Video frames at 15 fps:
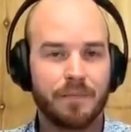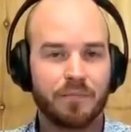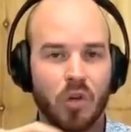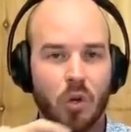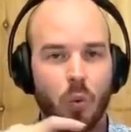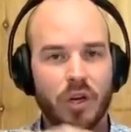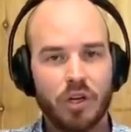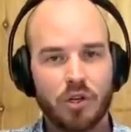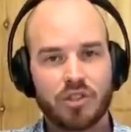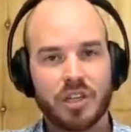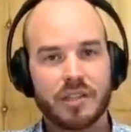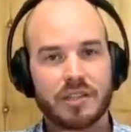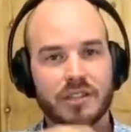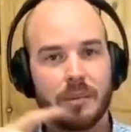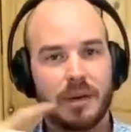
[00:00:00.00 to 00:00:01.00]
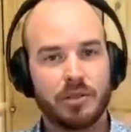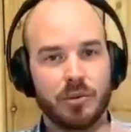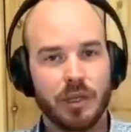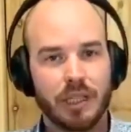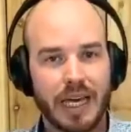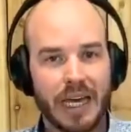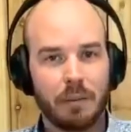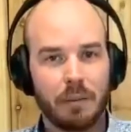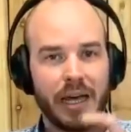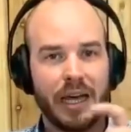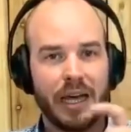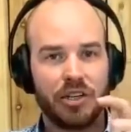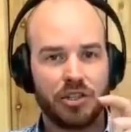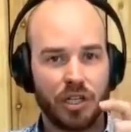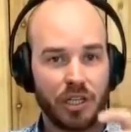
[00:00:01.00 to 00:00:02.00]
when you send somebody to a landing
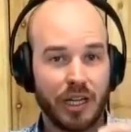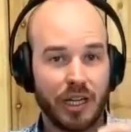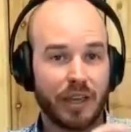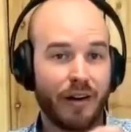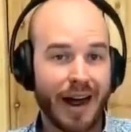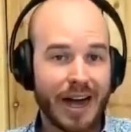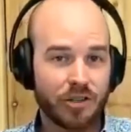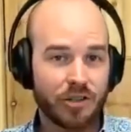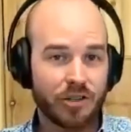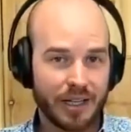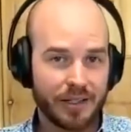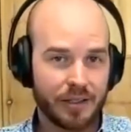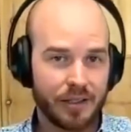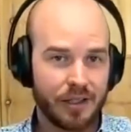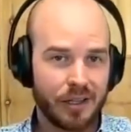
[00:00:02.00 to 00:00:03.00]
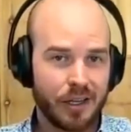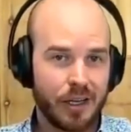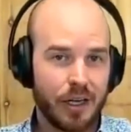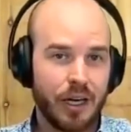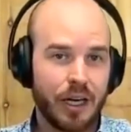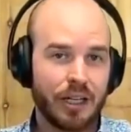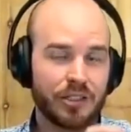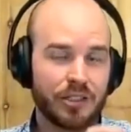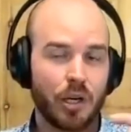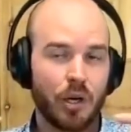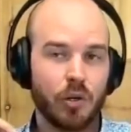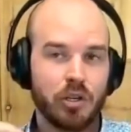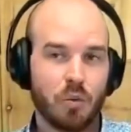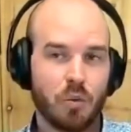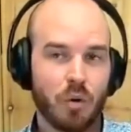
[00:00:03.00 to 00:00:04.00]
page to collect their address. And so
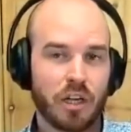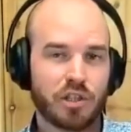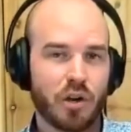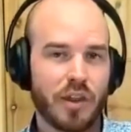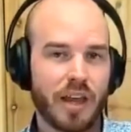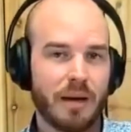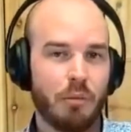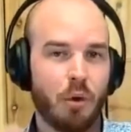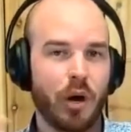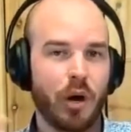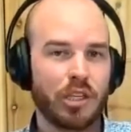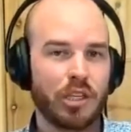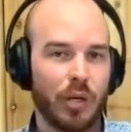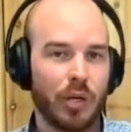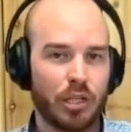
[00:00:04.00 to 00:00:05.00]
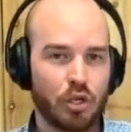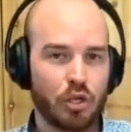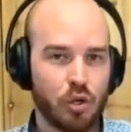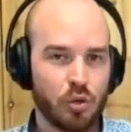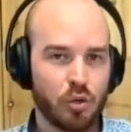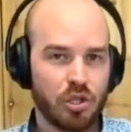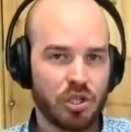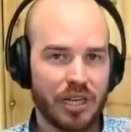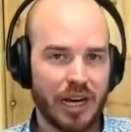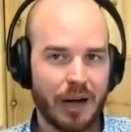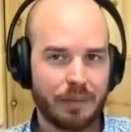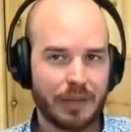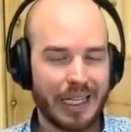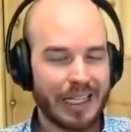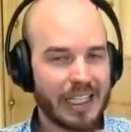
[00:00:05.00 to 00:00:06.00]
you want to turn that more into a
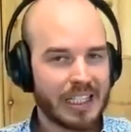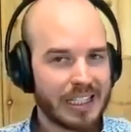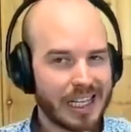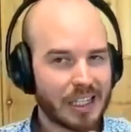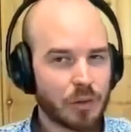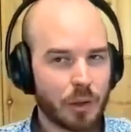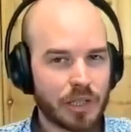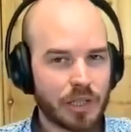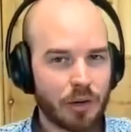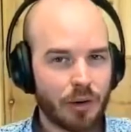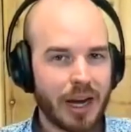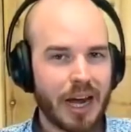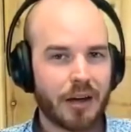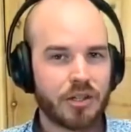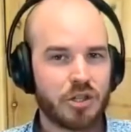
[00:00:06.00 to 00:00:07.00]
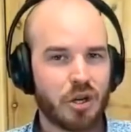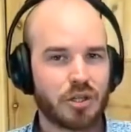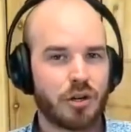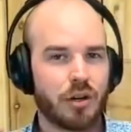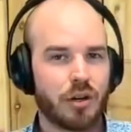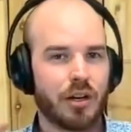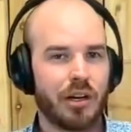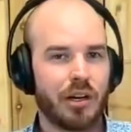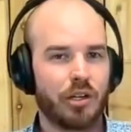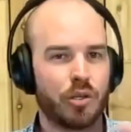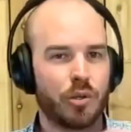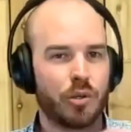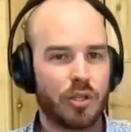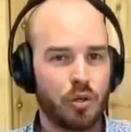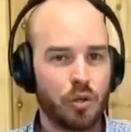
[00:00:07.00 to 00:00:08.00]
2-step, at least that's what we're seeing right now, is you can turn it into
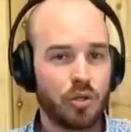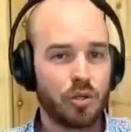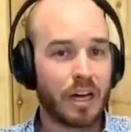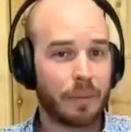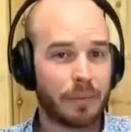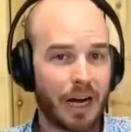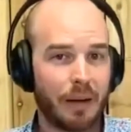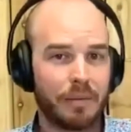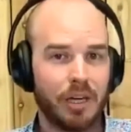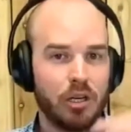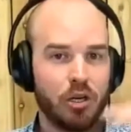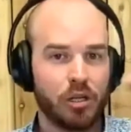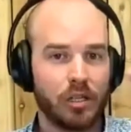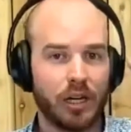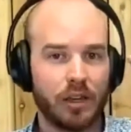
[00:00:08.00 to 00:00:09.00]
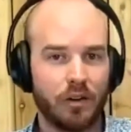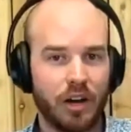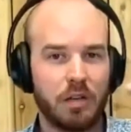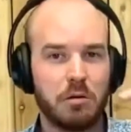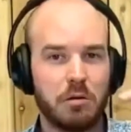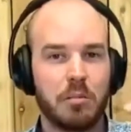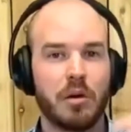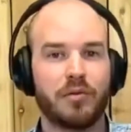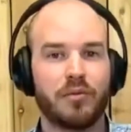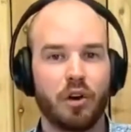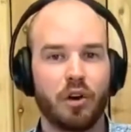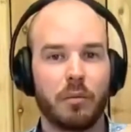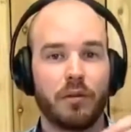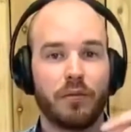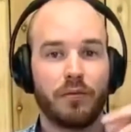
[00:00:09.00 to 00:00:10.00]
a 2-step opt-in. You collect their name, email, phone
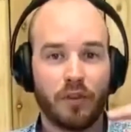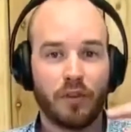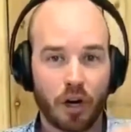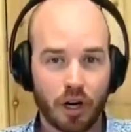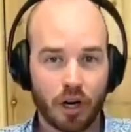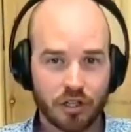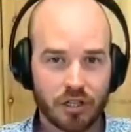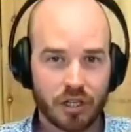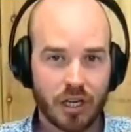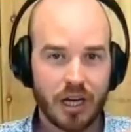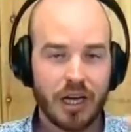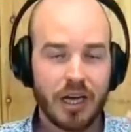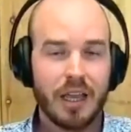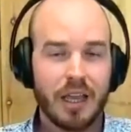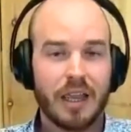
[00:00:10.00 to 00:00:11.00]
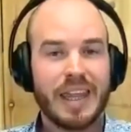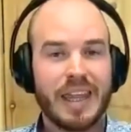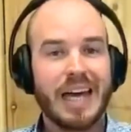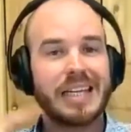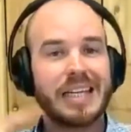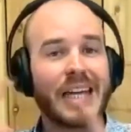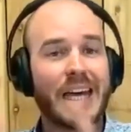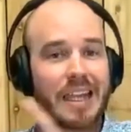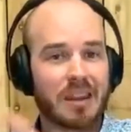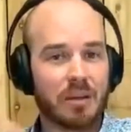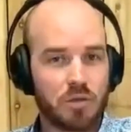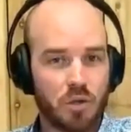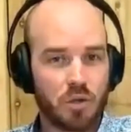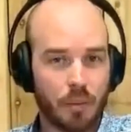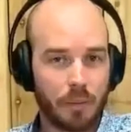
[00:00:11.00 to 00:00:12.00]
number first, then take them
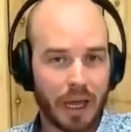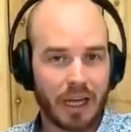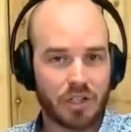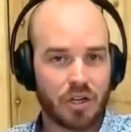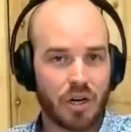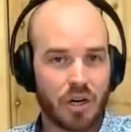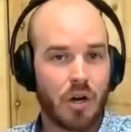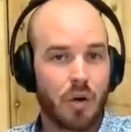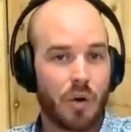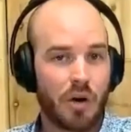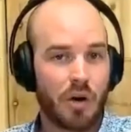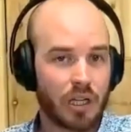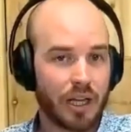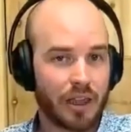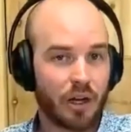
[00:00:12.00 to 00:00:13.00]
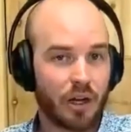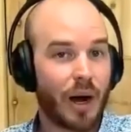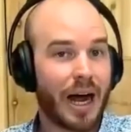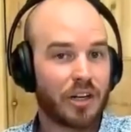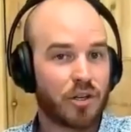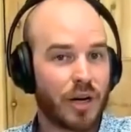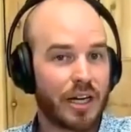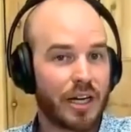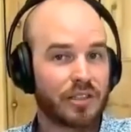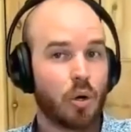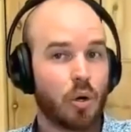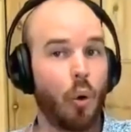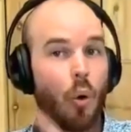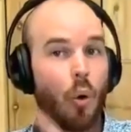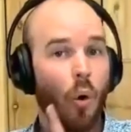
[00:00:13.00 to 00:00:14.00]
to a page where you collect their address,
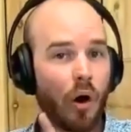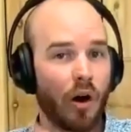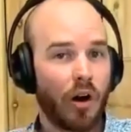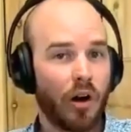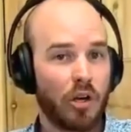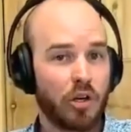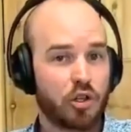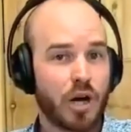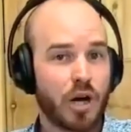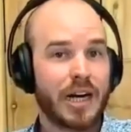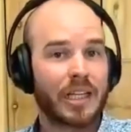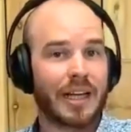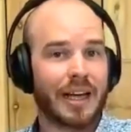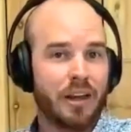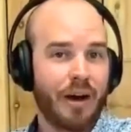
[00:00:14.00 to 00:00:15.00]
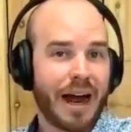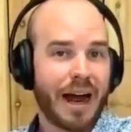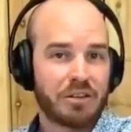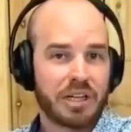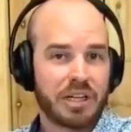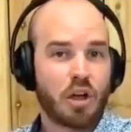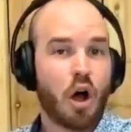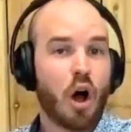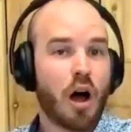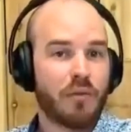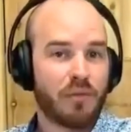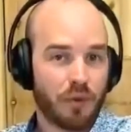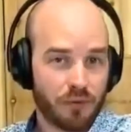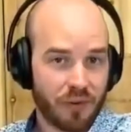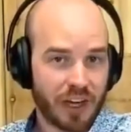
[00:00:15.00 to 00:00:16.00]
or try to collect their address
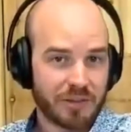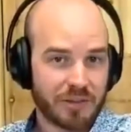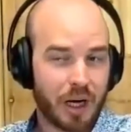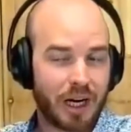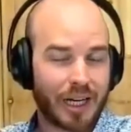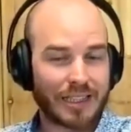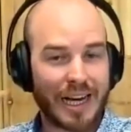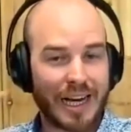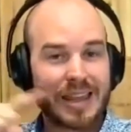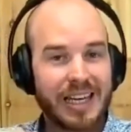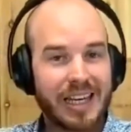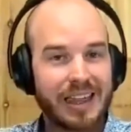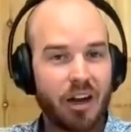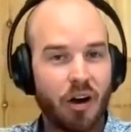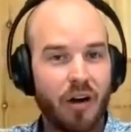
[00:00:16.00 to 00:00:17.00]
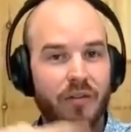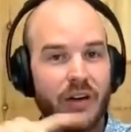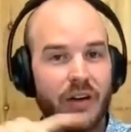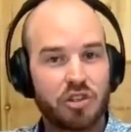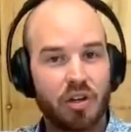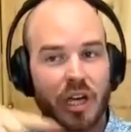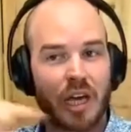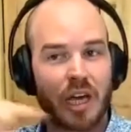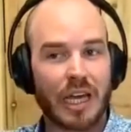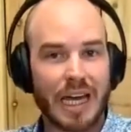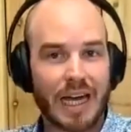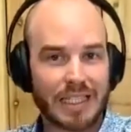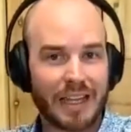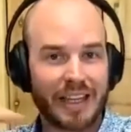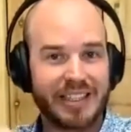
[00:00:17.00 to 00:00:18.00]
off of Facebook. Because I think they're eventually going to
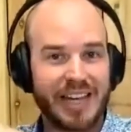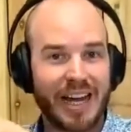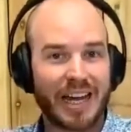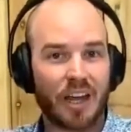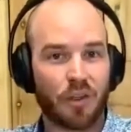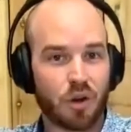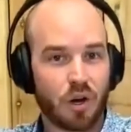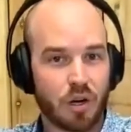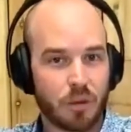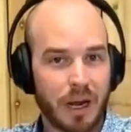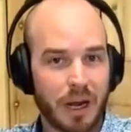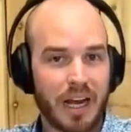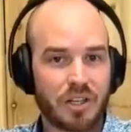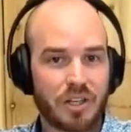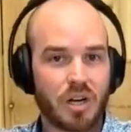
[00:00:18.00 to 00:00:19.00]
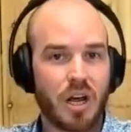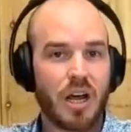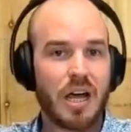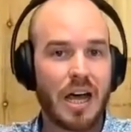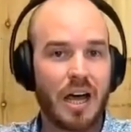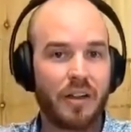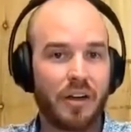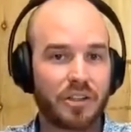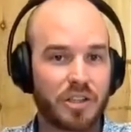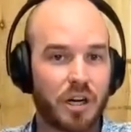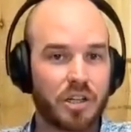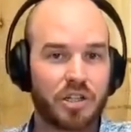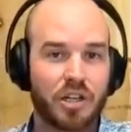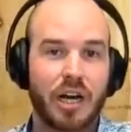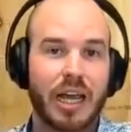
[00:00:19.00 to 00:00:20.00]
get to the second, third page and they'll
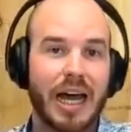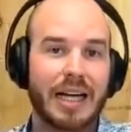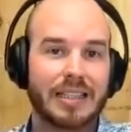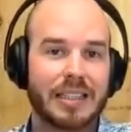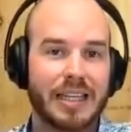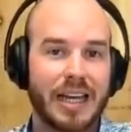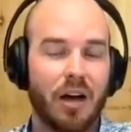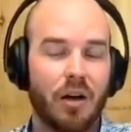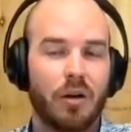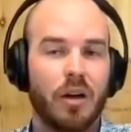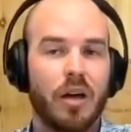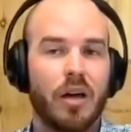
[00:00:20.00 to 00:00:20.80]
start shutting ads down